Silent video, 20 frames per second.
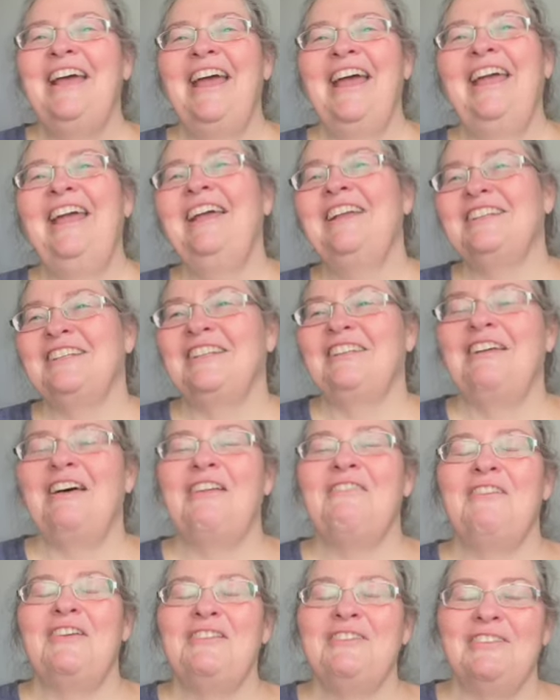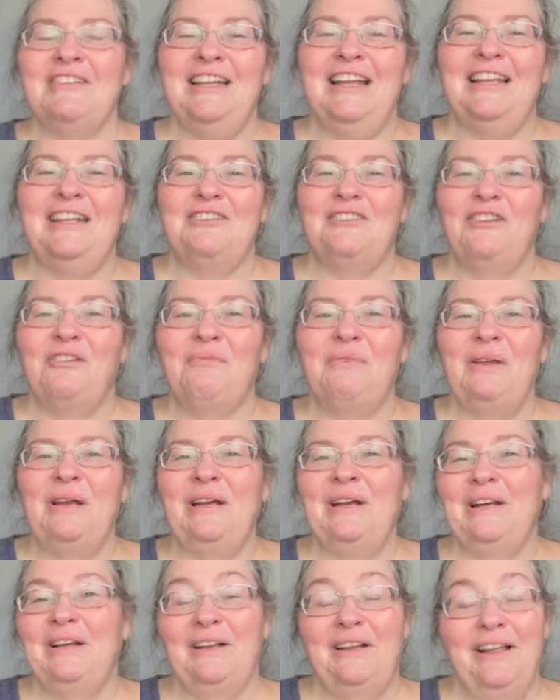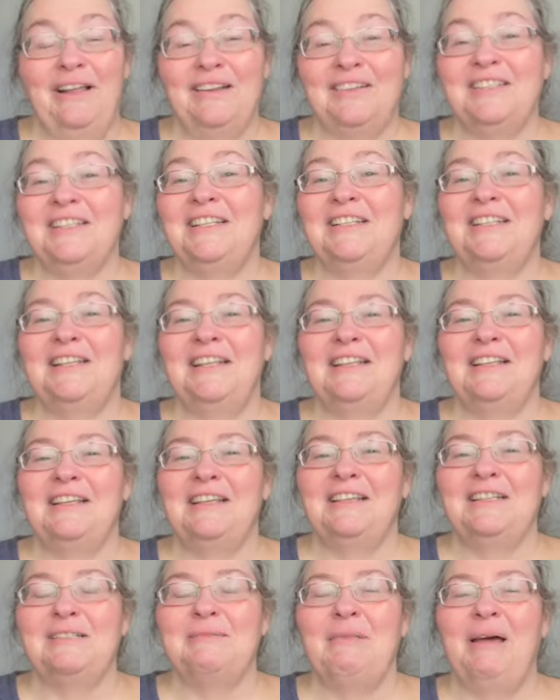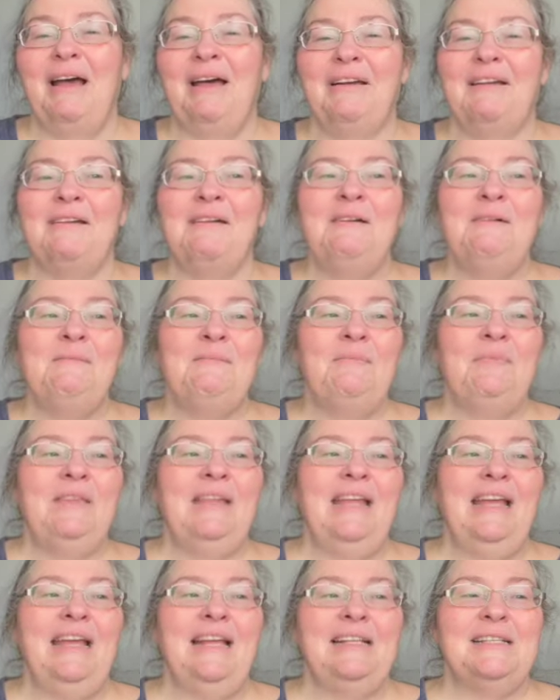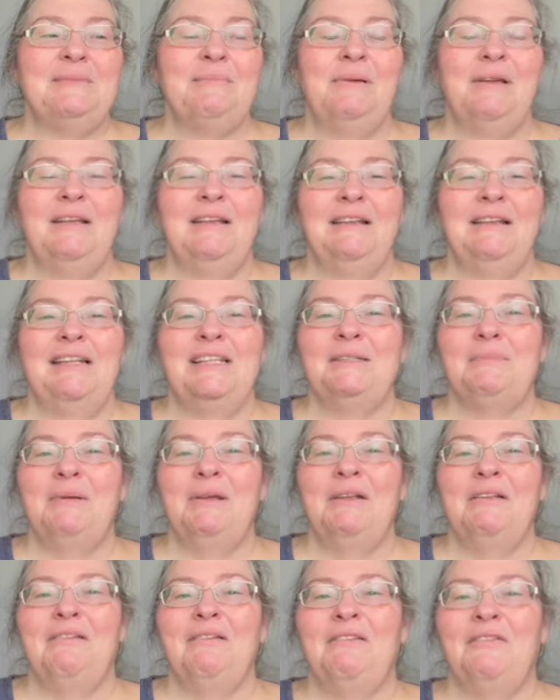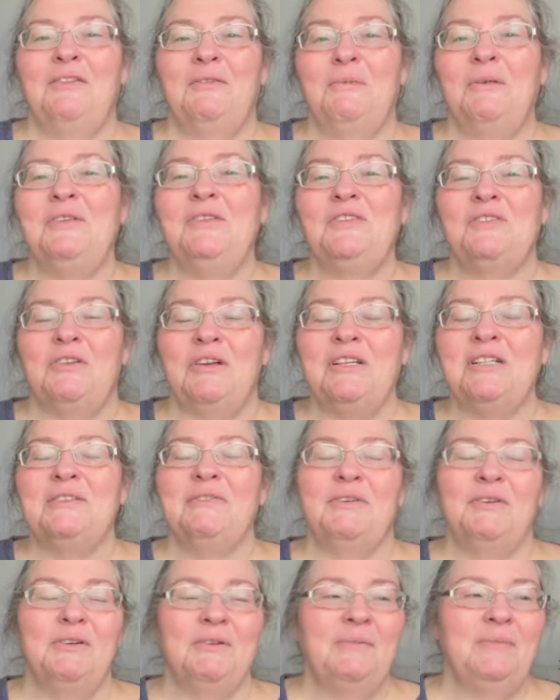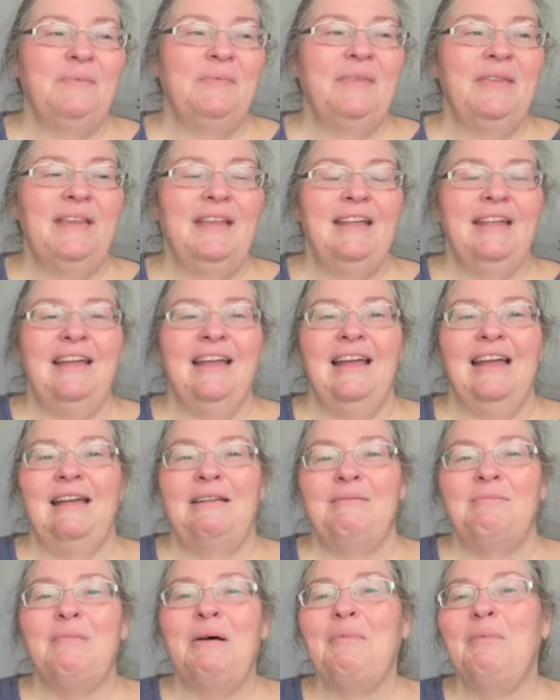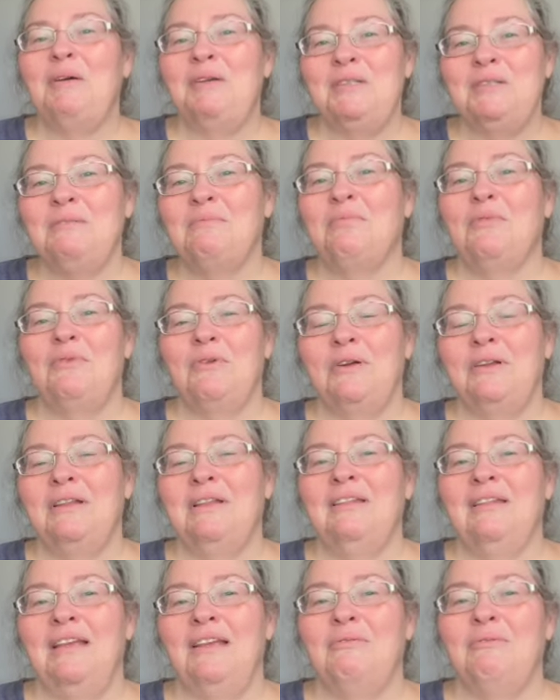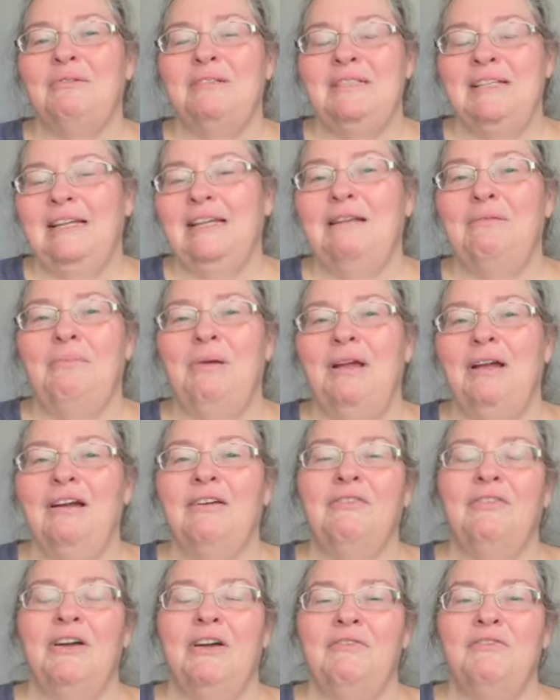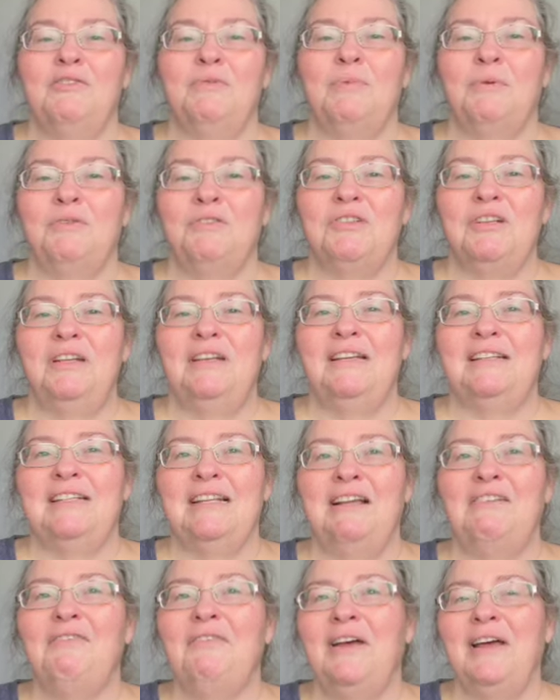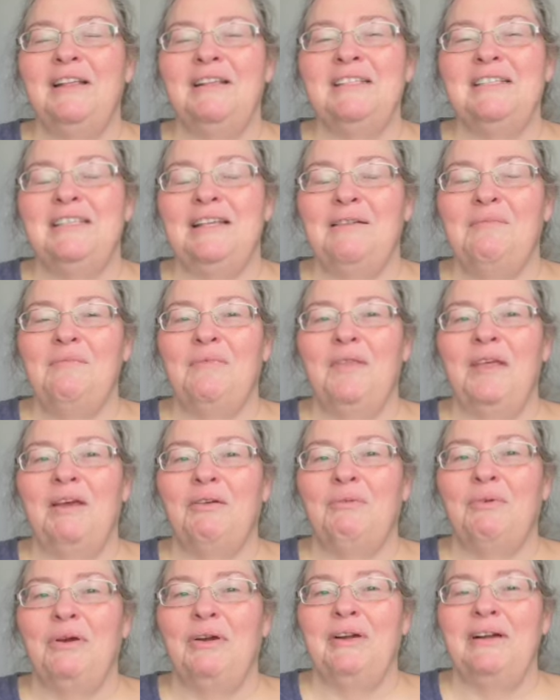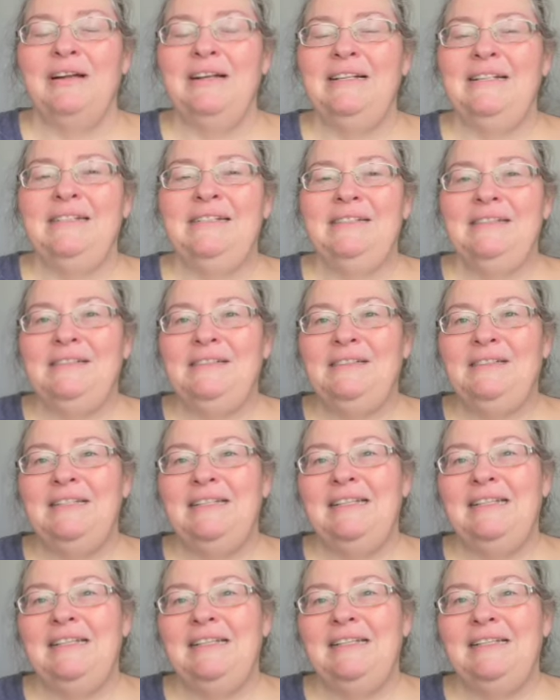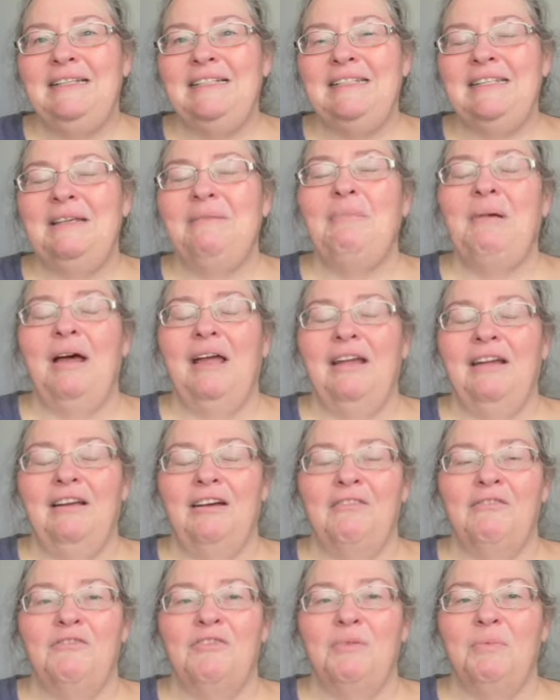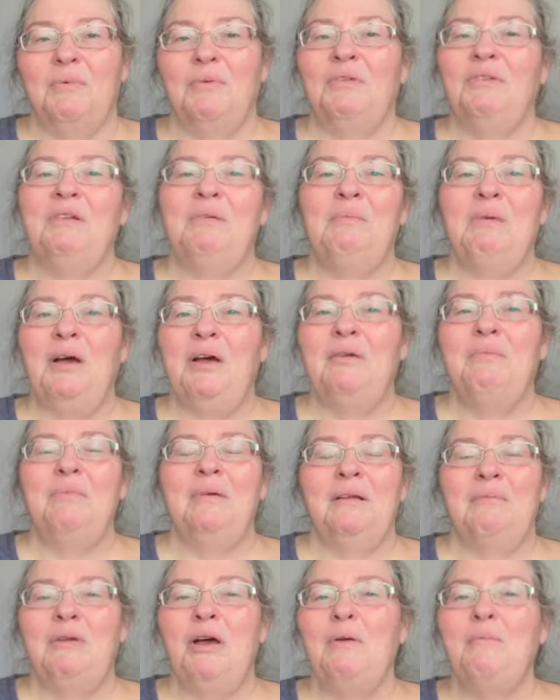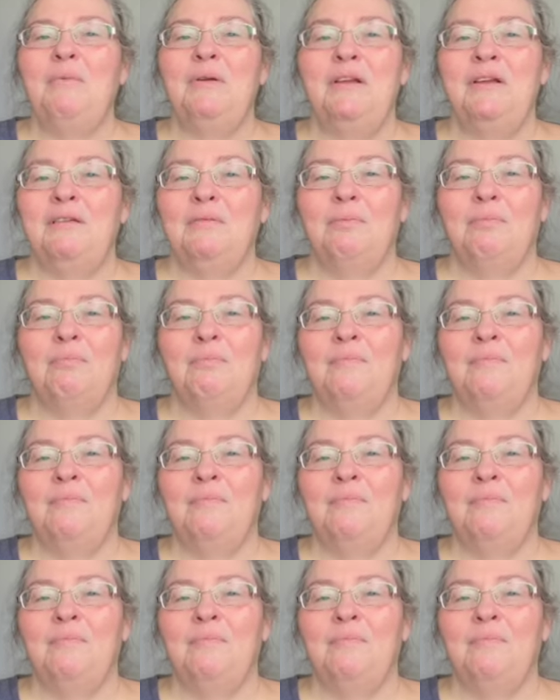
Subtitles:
here's a lot of internet shopping and a lot of sending things back. It's been stressful, and my most important thing was to get a pair of comfortable shoes, and I found some that were semi-comfortable. I'm hoping